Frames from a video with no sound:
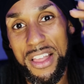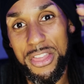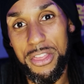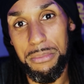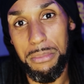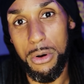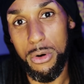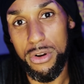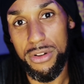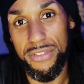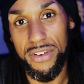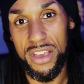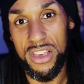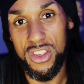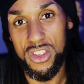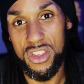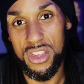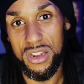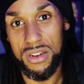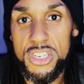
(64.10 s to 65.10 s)
the
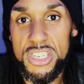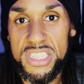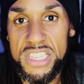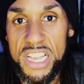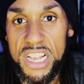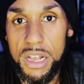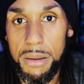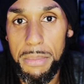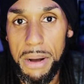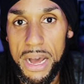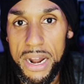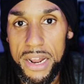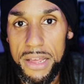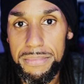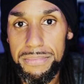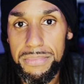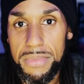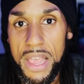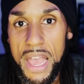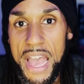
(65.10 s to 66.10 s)
motivation. Just think about it.
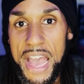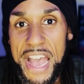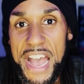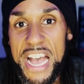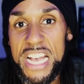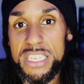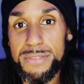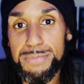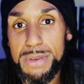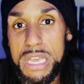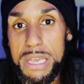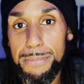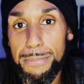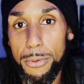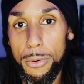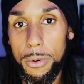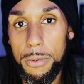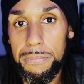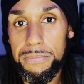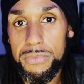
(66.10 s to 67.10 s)
As
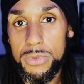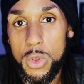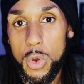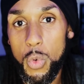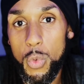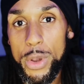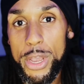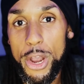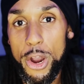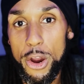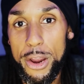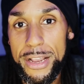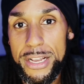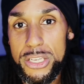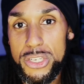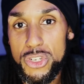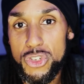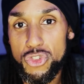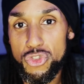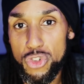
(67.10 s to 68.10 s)
people, we are
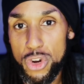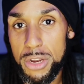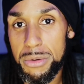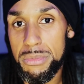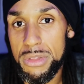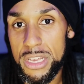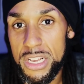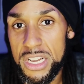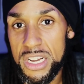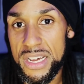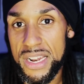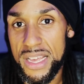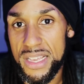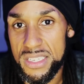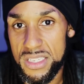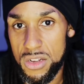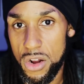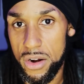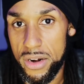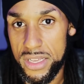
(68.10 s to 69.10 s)
extremely good at
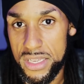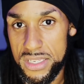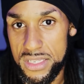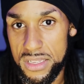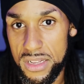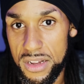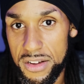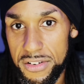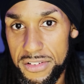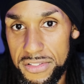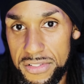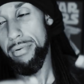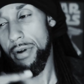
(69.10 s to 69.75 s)
starting stuff.